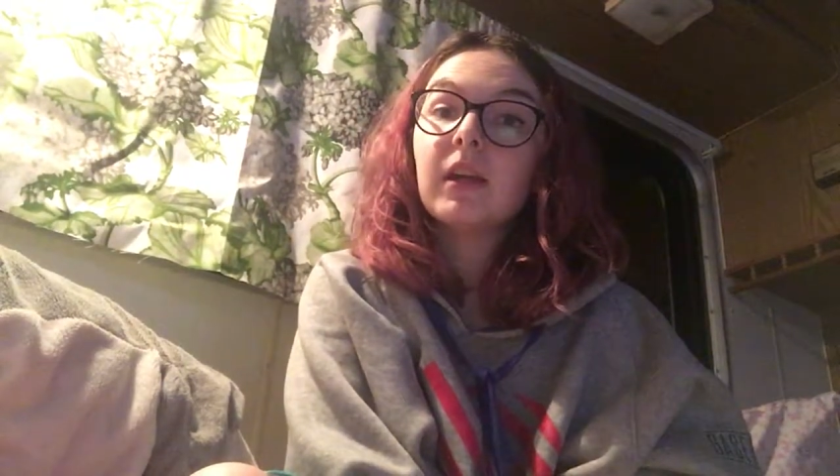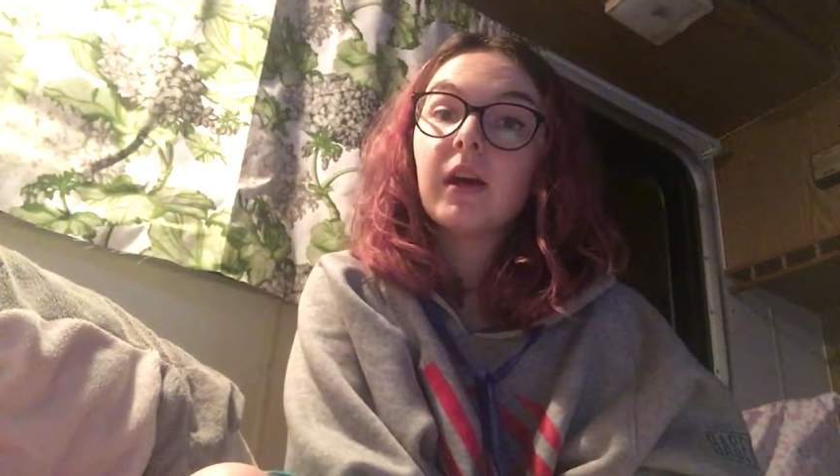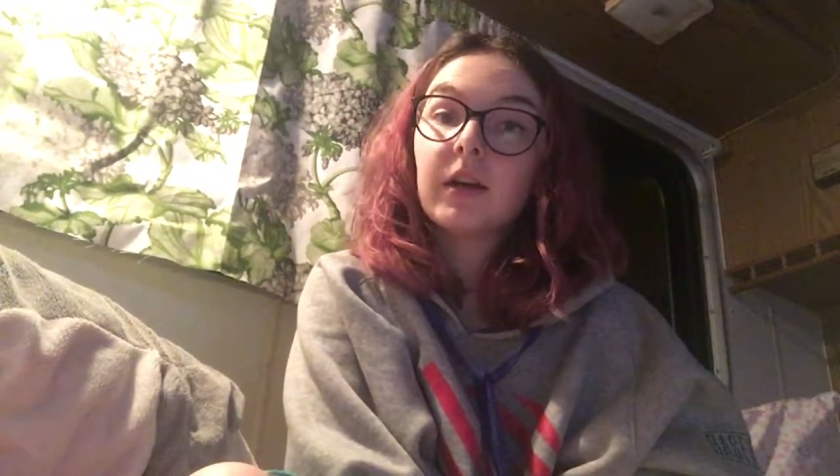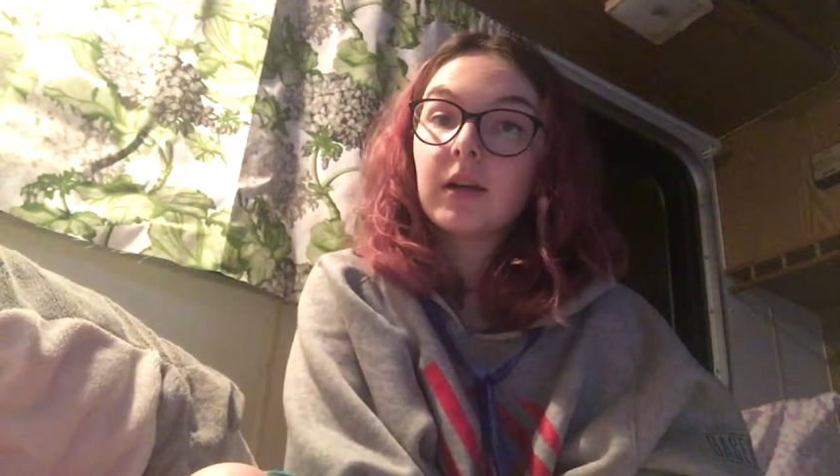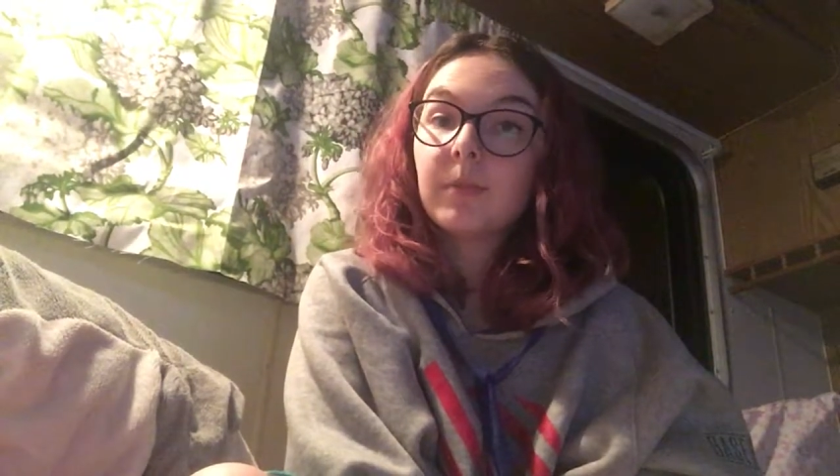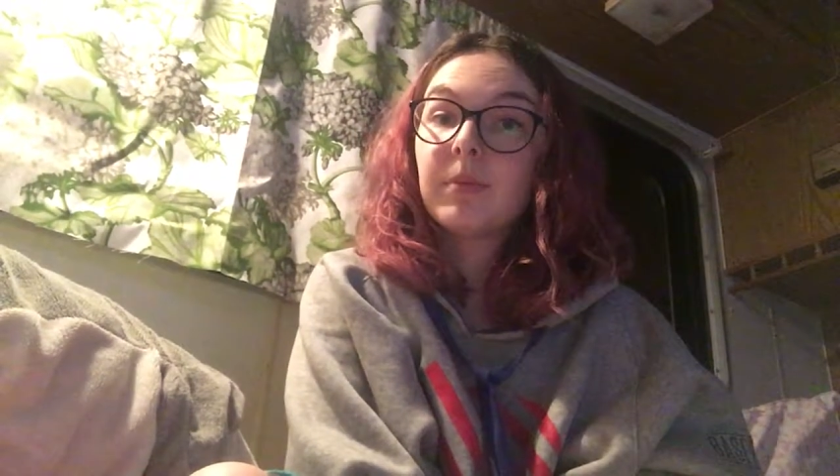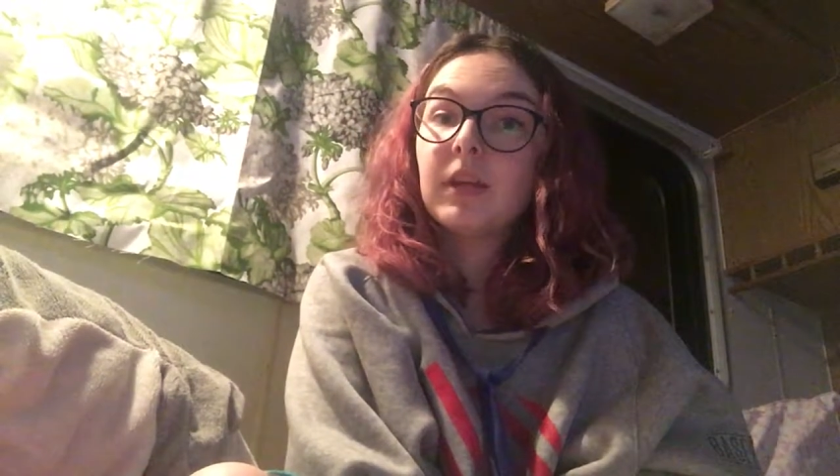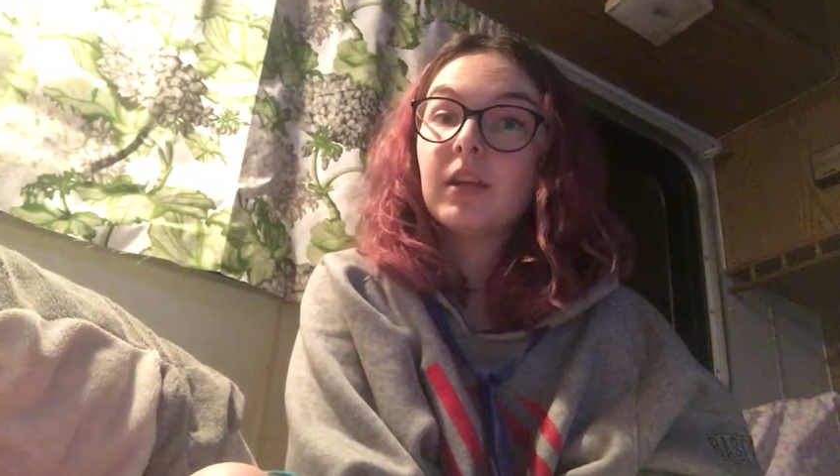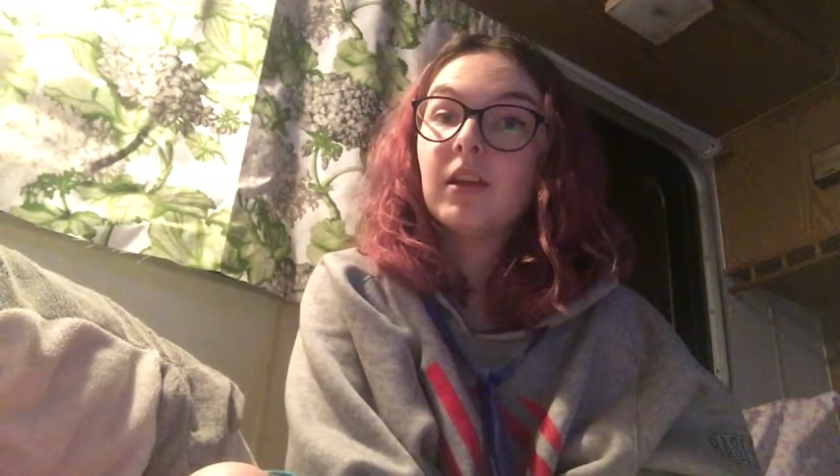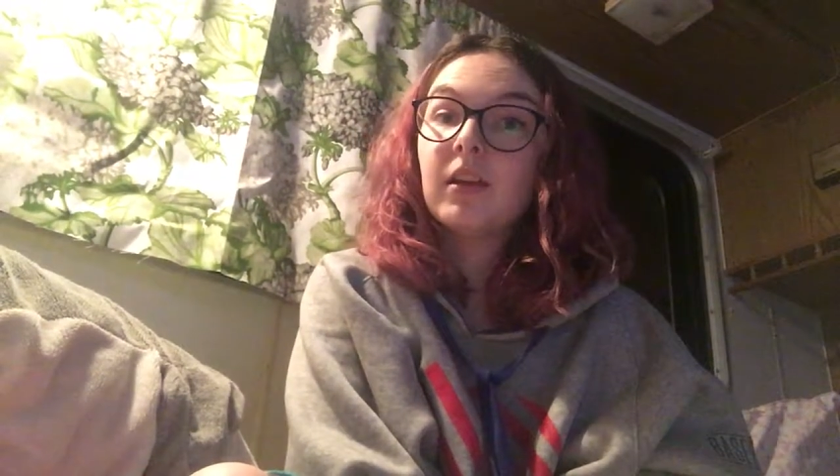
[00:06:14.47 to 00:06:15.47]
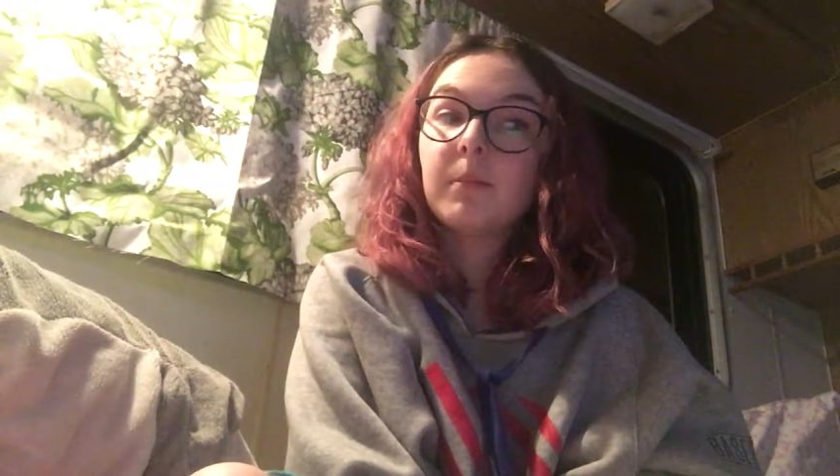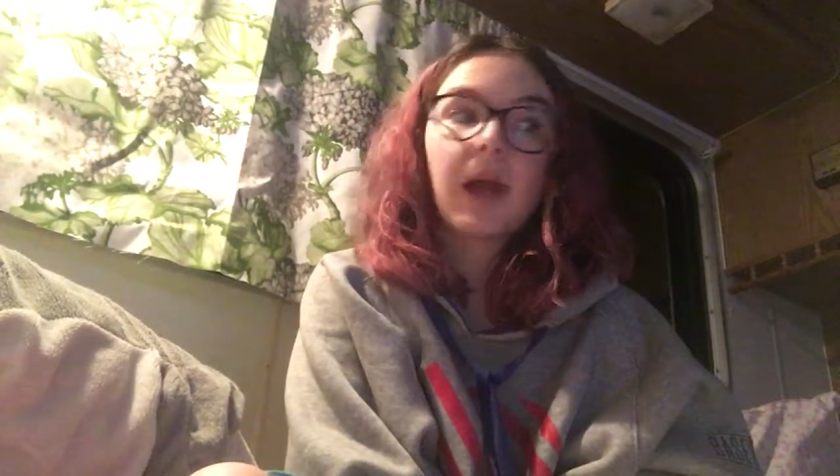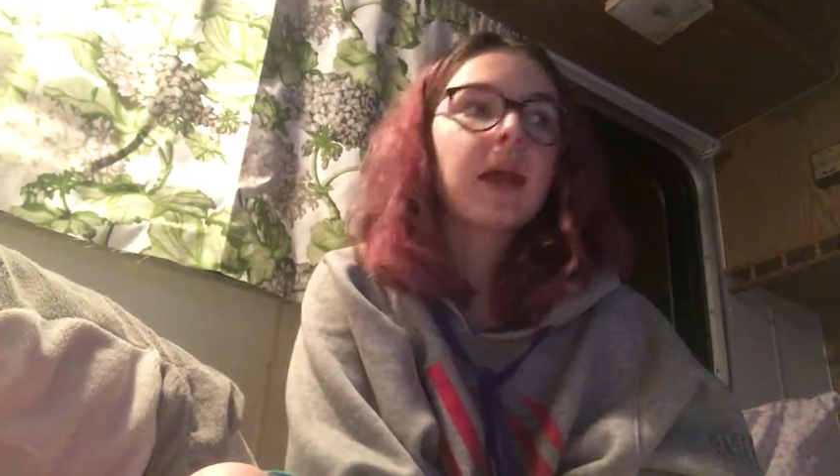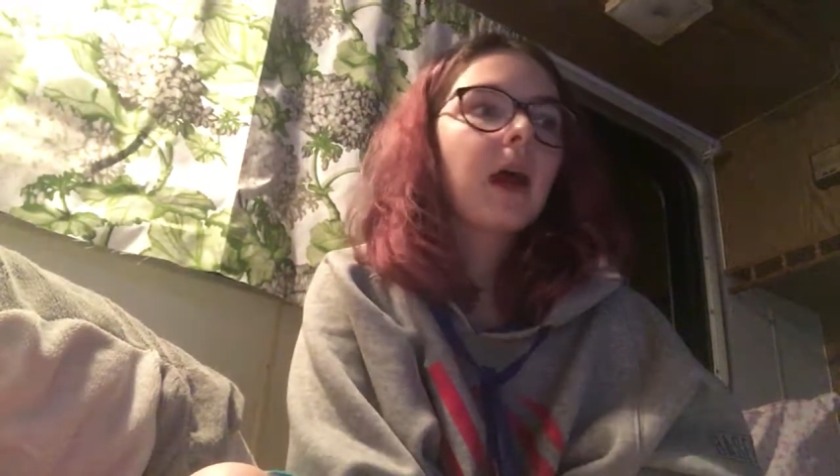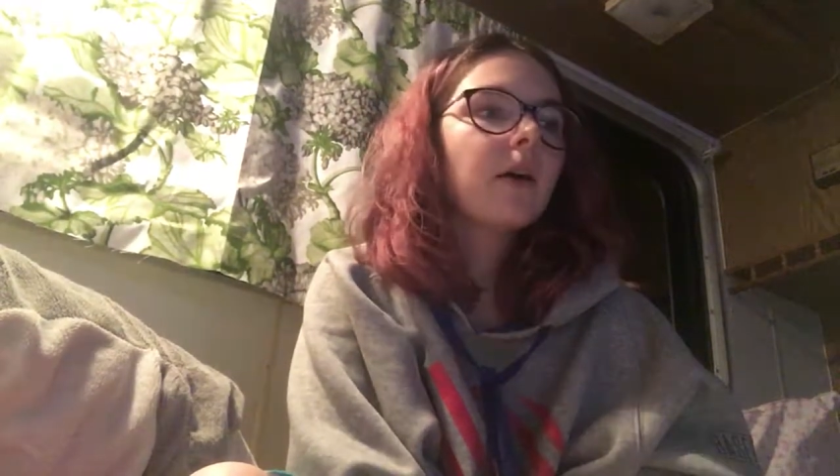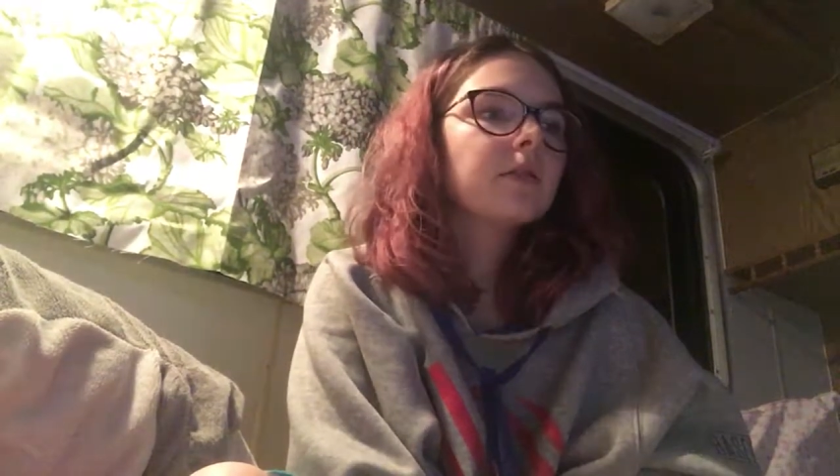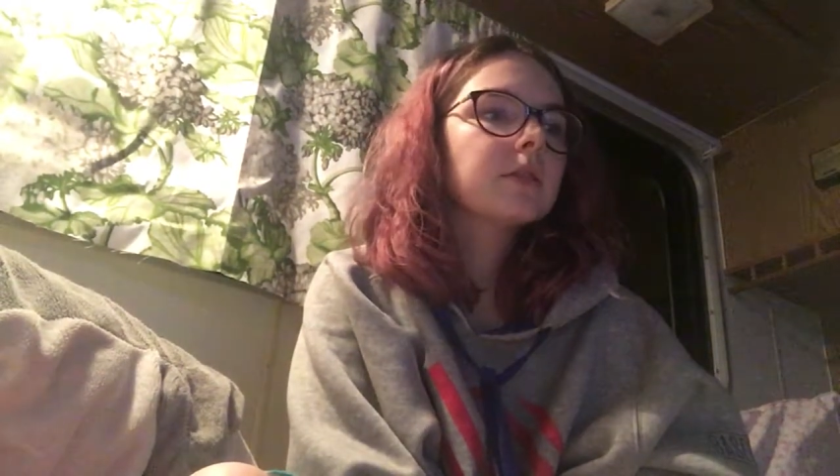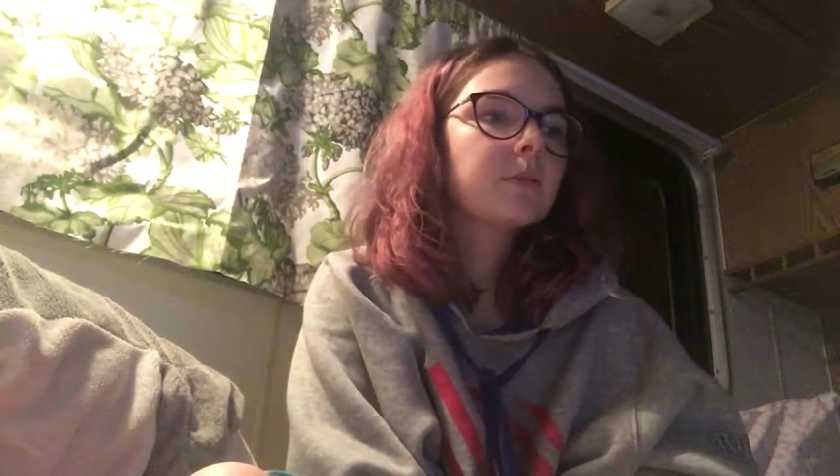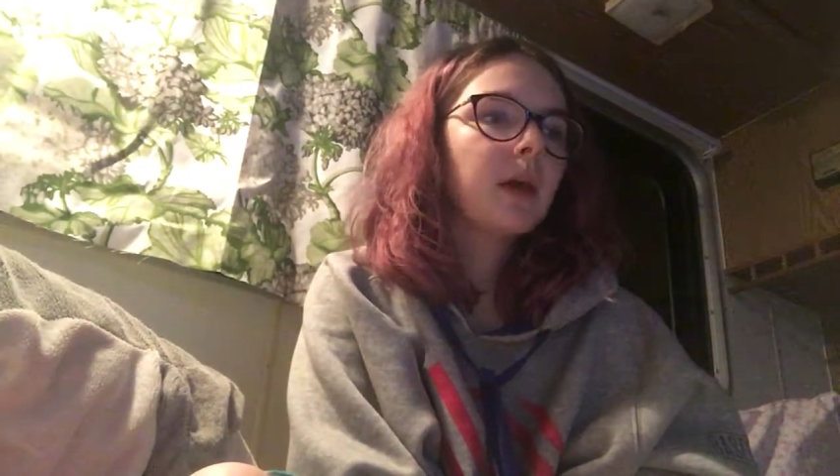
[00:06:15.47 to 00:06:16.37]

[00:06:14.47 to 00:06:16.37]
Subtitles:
hung up in my house.